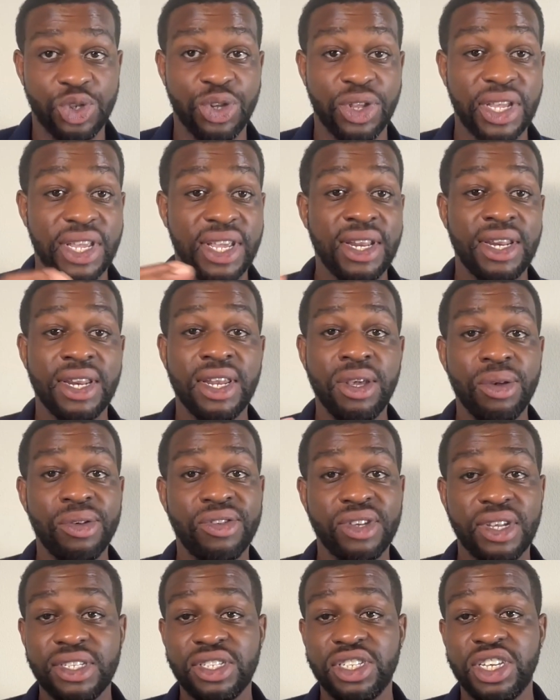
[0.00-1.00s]
So the good
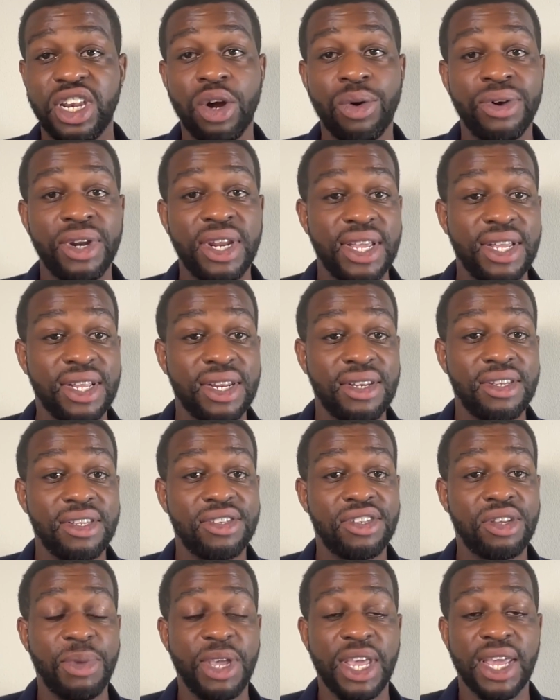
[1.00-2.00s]
news is you don't need
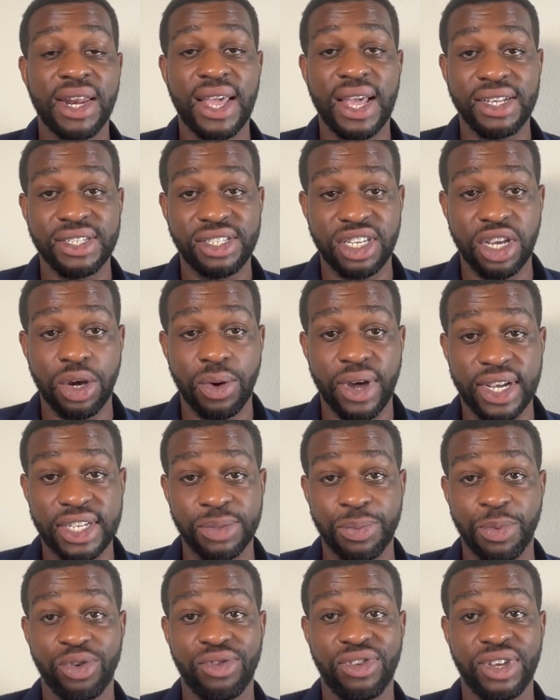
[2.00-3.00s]
to be an SEO
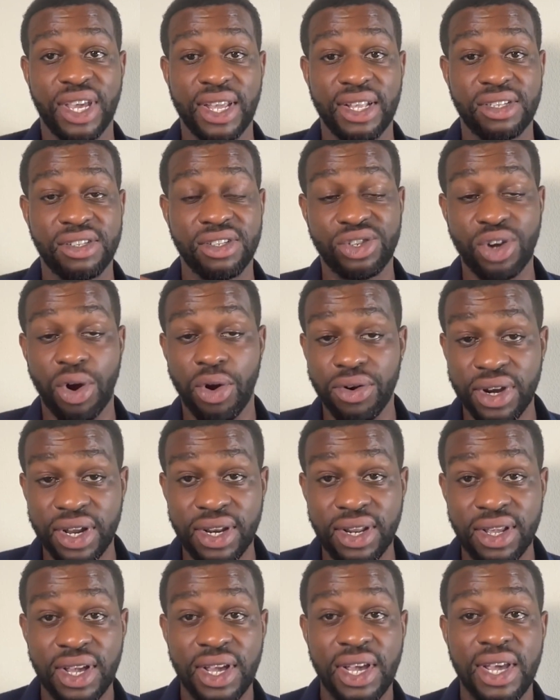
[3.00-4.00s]
expert to get
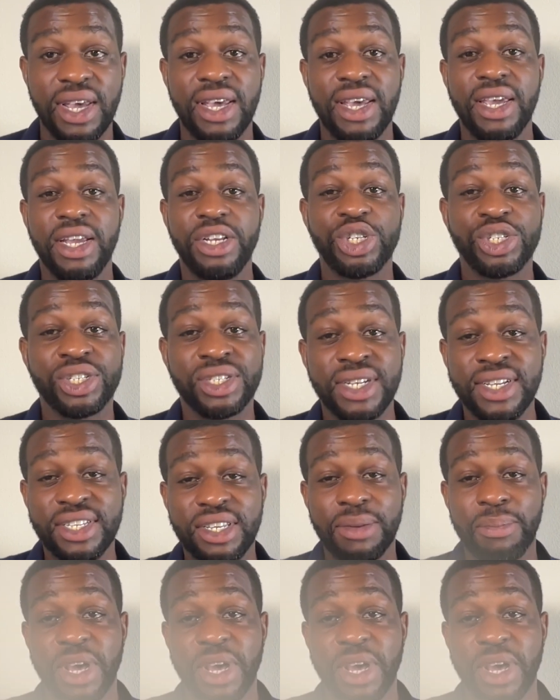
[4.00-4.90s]
started. You just need to